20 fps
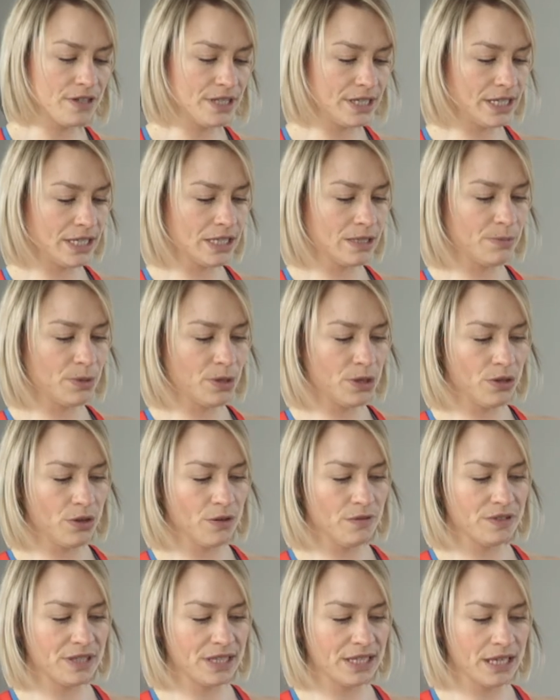a teaspoon
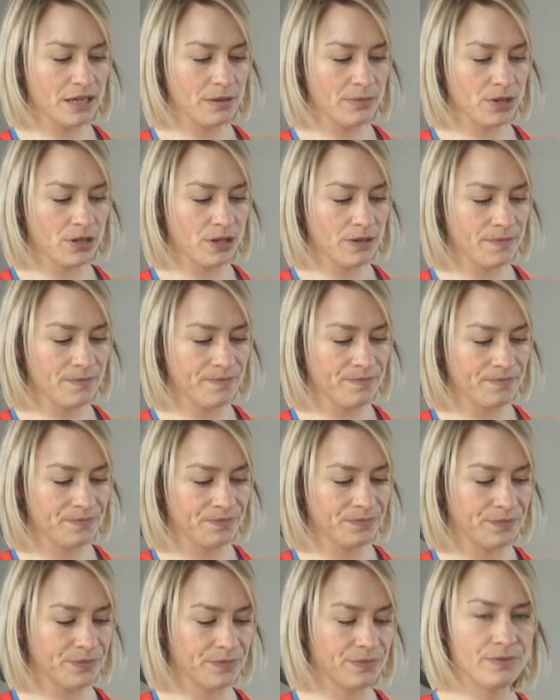of cinnamon,
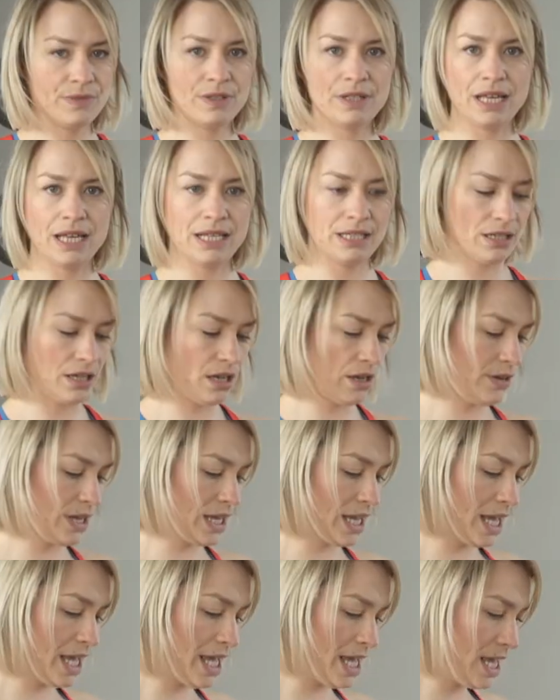that's
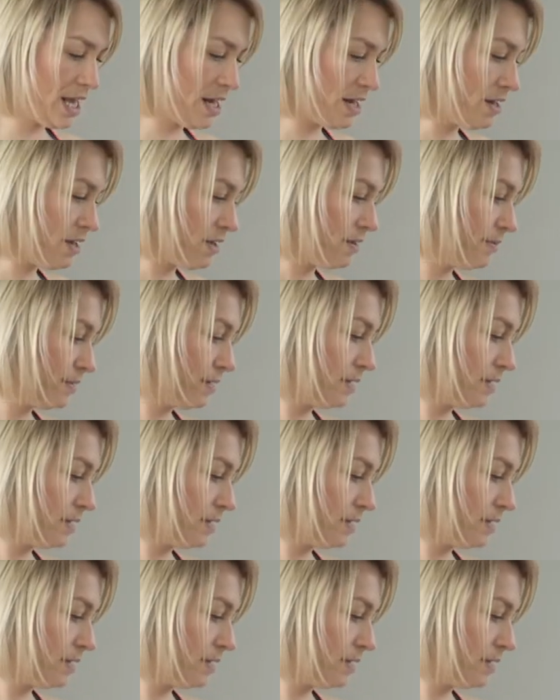going in,